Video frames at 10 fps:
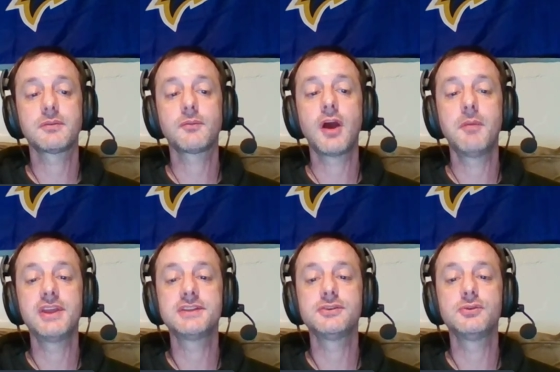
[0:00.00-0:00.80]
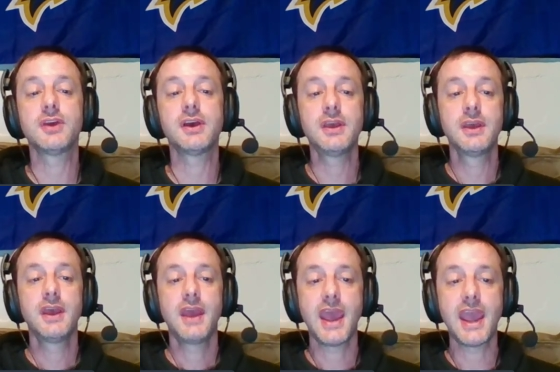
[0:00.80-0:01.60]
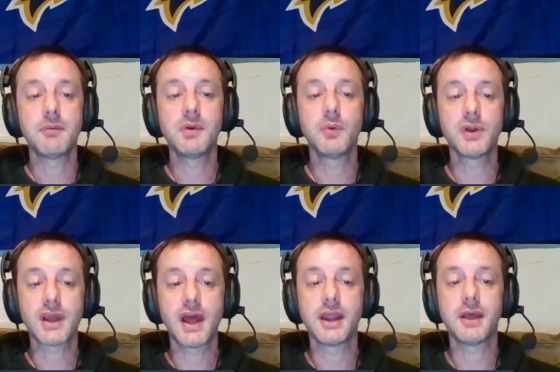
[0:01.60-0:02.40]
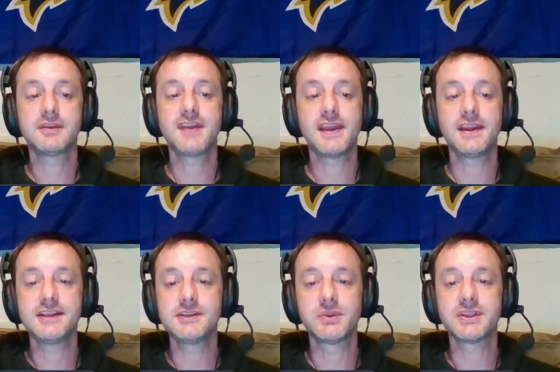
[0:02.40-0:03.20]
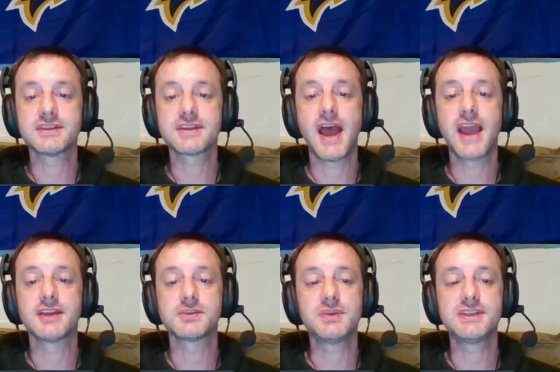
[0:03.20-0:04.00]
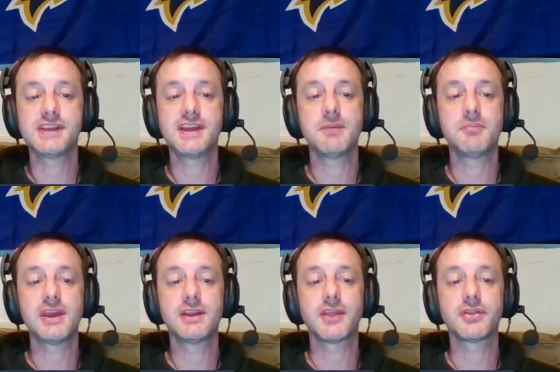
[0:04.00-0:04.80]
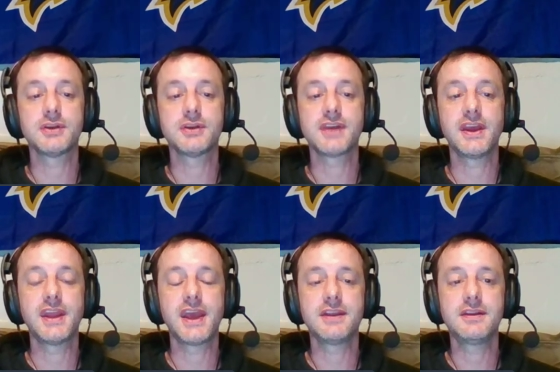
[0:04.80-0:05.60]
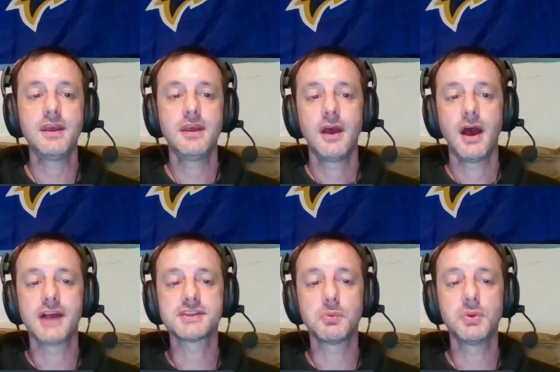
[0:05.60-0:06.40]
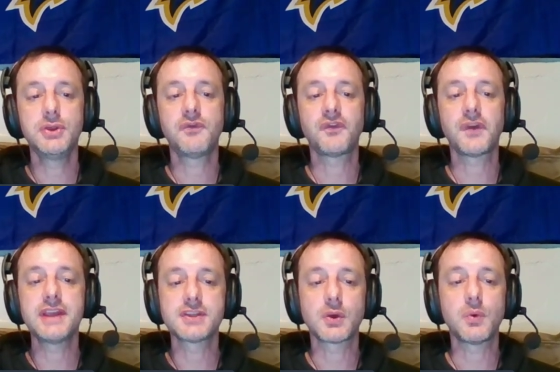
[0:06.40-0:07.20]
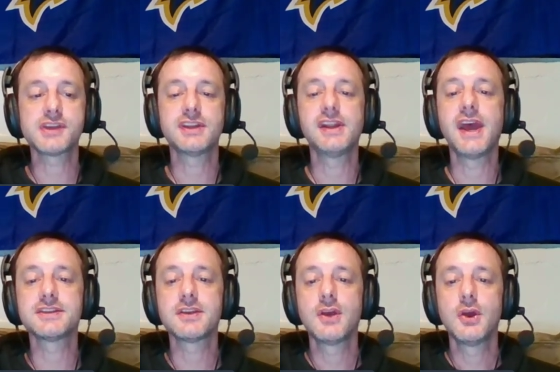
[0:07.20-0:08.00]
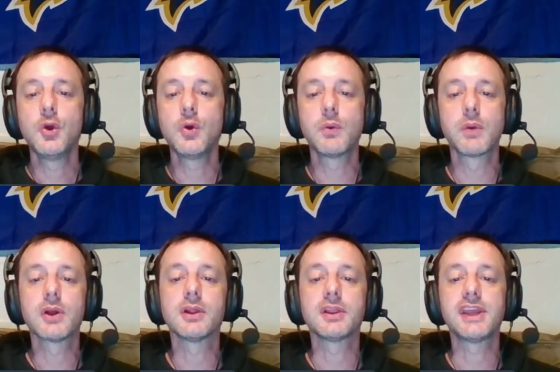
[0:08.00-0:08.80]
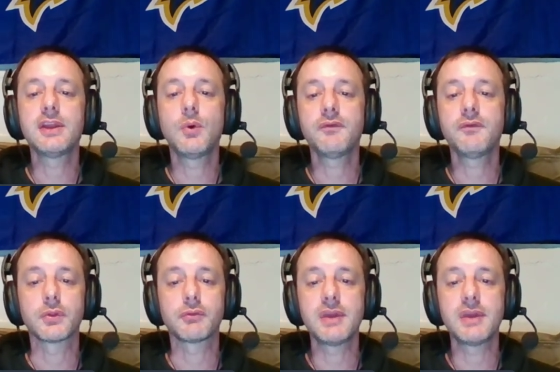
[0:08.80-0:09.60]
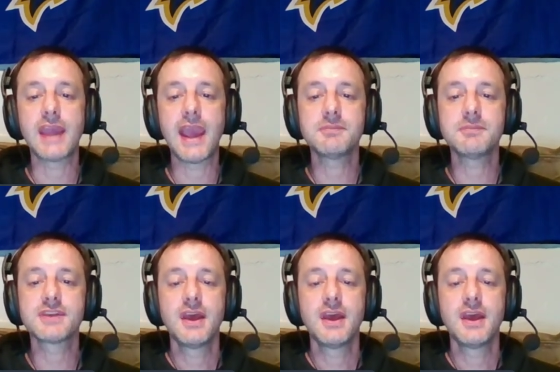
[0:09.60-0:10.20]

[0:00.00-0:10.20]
come into the hey, we want to kind of take it easy with this guy because we see him being the third tight end. Uh, so when you phrase the question as who we're going to lean on for three games,